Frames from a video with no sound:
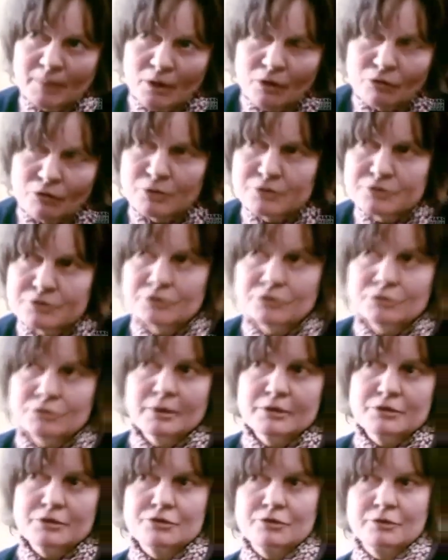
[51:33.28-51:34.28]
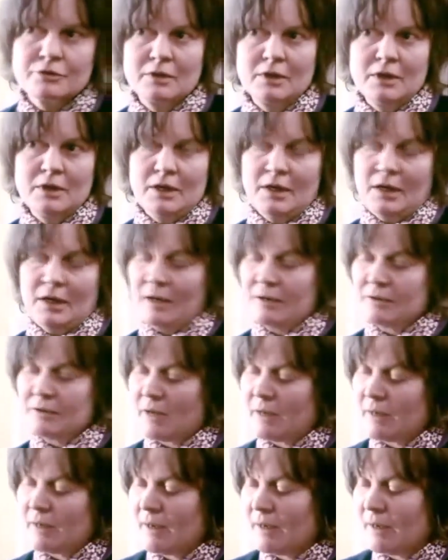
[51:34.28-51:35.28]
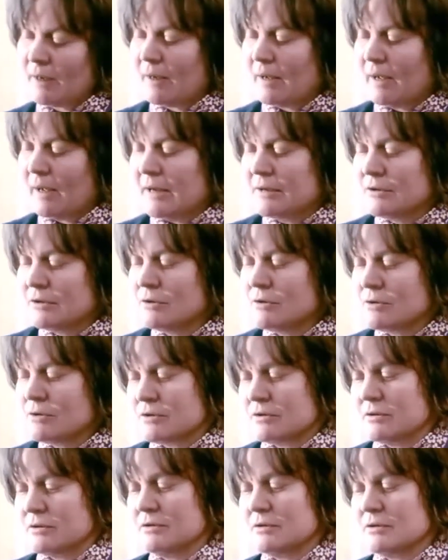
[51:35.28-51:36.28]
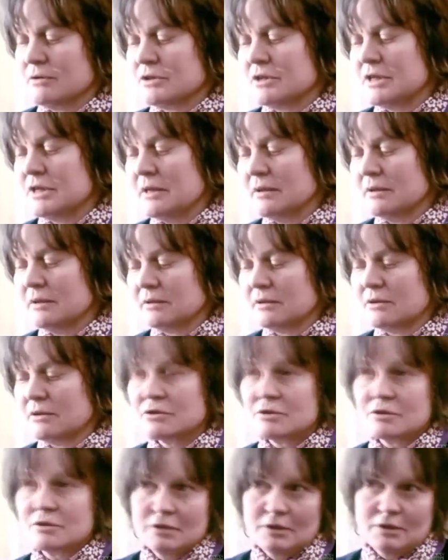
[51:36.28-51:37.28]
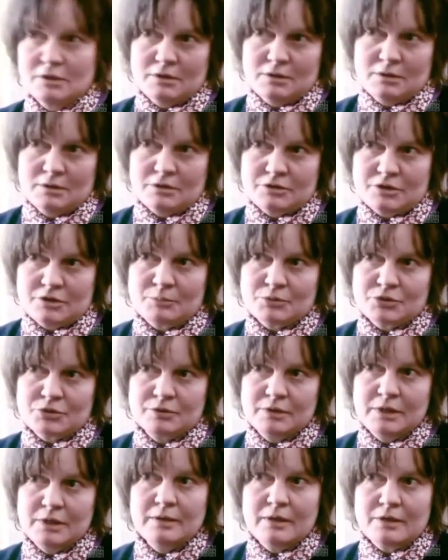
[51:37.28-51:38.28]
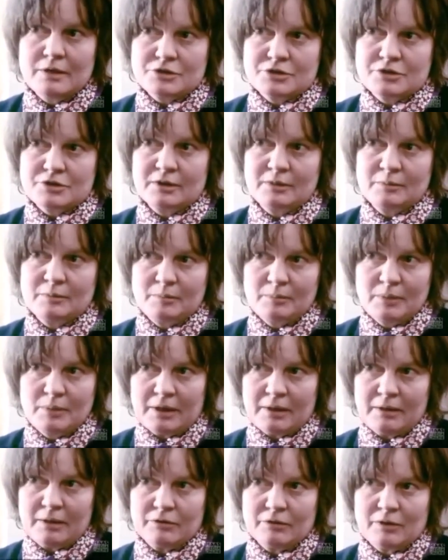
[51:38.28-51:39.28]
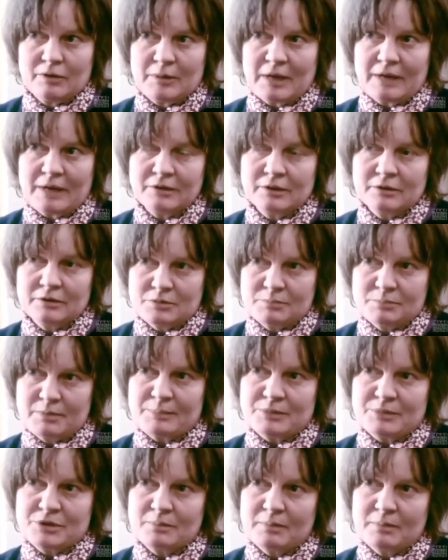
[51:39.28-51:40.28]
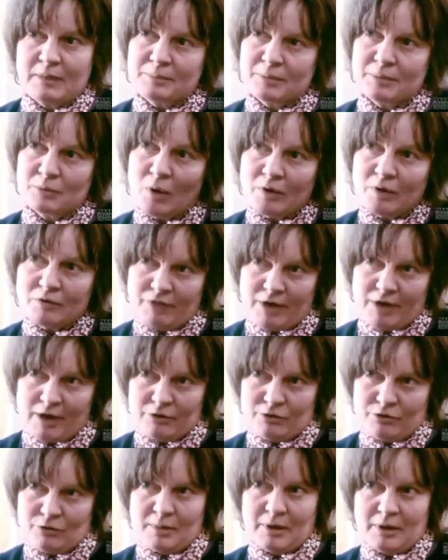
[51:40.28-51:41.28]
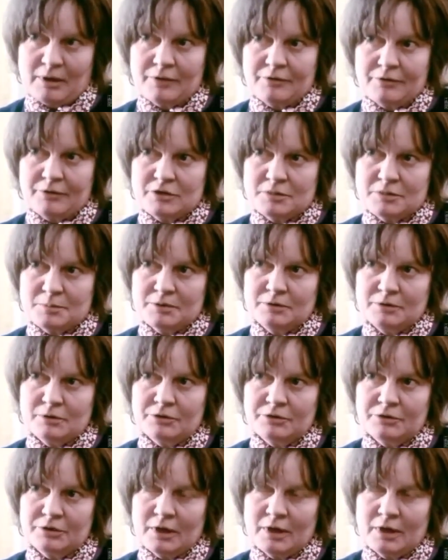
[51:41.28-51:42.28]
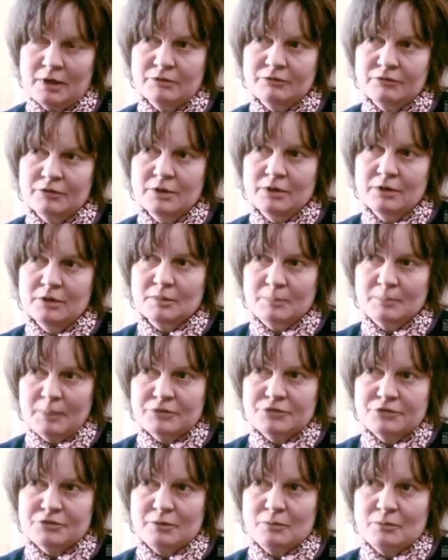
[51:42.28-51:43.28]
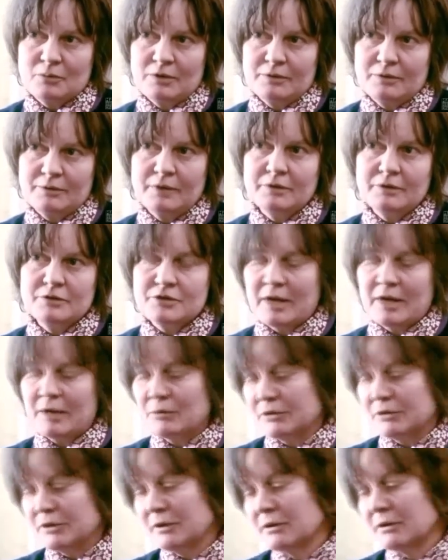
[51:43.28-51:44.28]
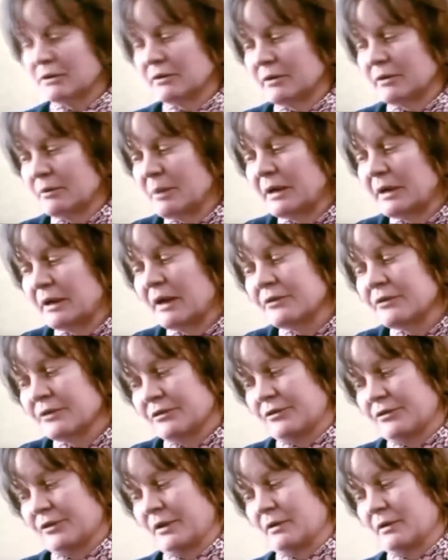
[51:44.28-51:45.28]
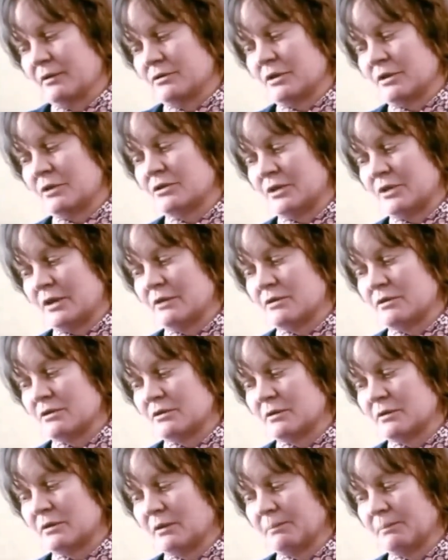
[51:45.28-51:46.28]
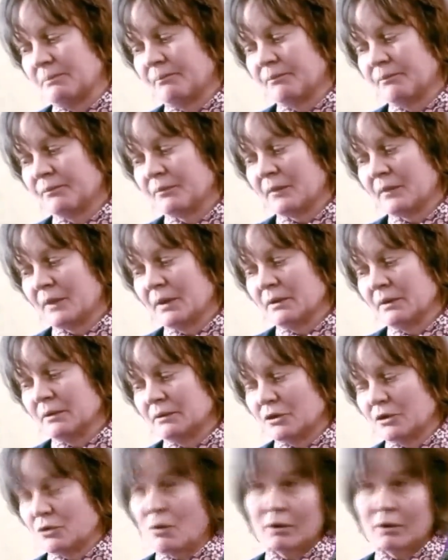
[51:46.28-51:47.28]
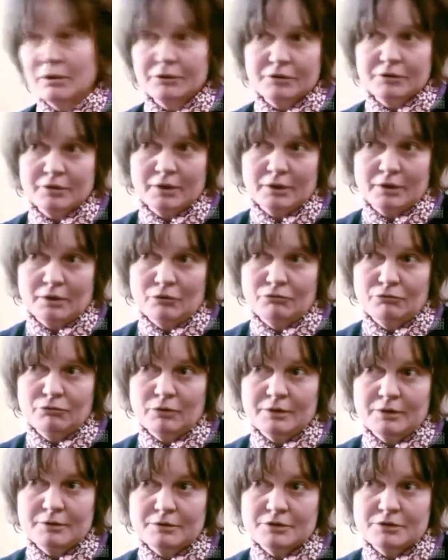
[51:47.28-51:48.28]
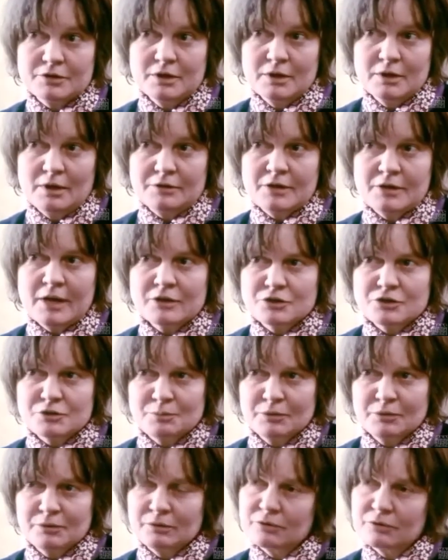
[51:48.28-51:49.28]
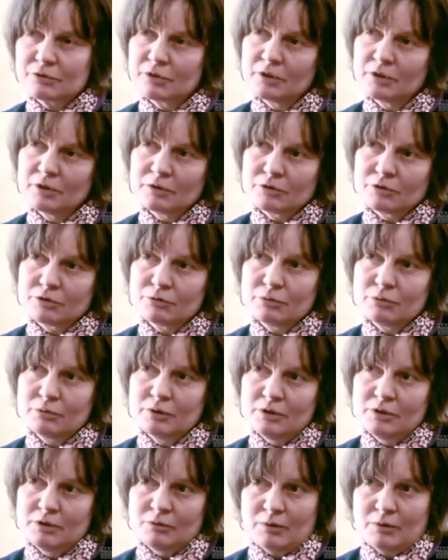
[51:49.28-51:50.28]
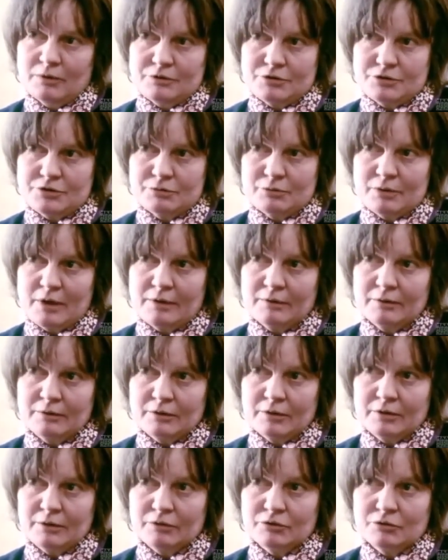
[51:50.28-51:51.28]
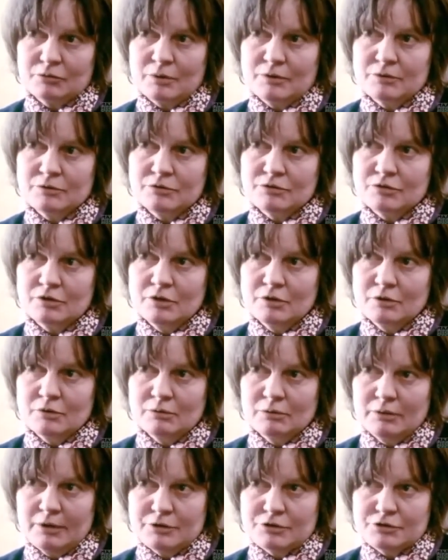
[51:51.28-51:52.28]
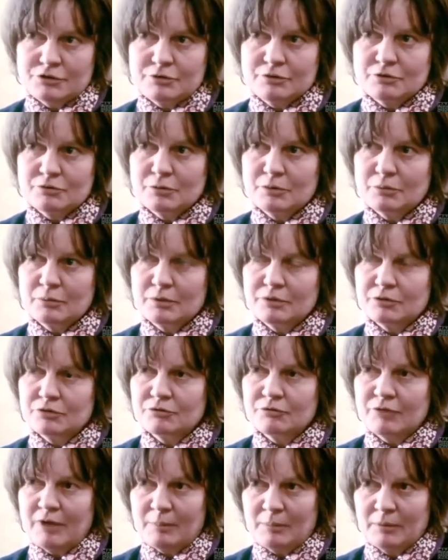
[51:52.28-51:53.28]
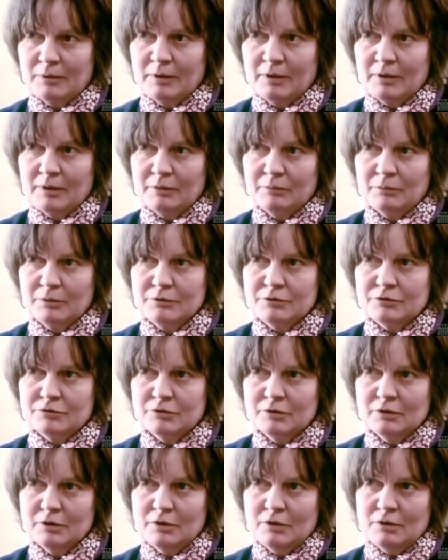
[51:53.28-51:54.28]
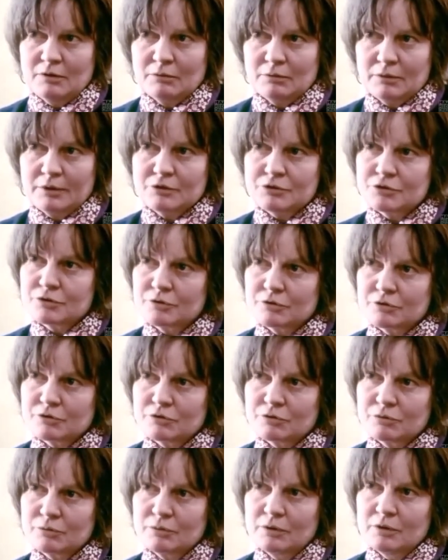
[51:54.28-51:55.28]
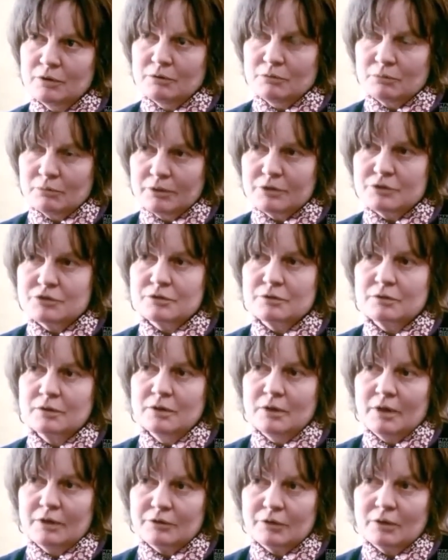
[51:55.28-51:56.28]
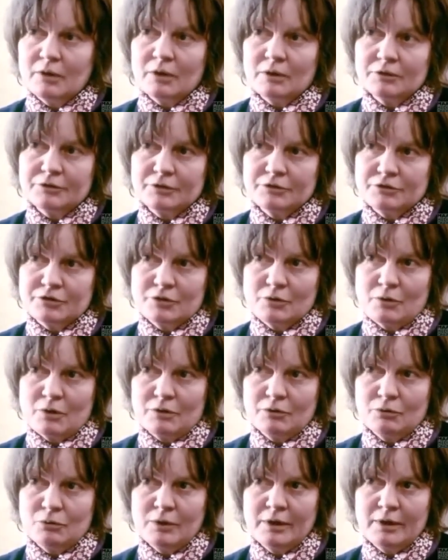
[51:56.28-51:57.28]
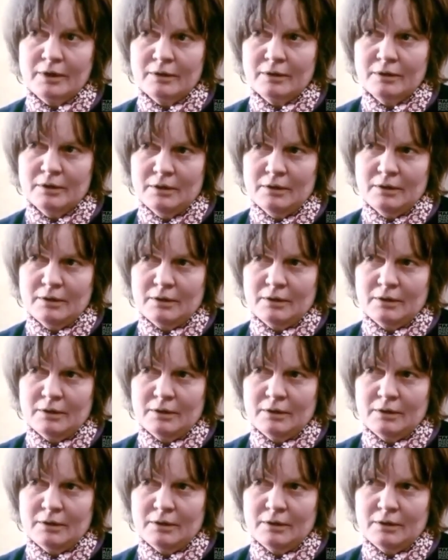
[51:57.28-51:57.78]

of one situation. And I don't see that this assumption need necessarily be made. I mean, I think perhaps it might be one value among others, but not a kind of compulsory one. That is, I would think that there are many other things, such as the quality of one's attachment to one's surroundings, one's relations with one's family, one's relations to religion and art, and so on, where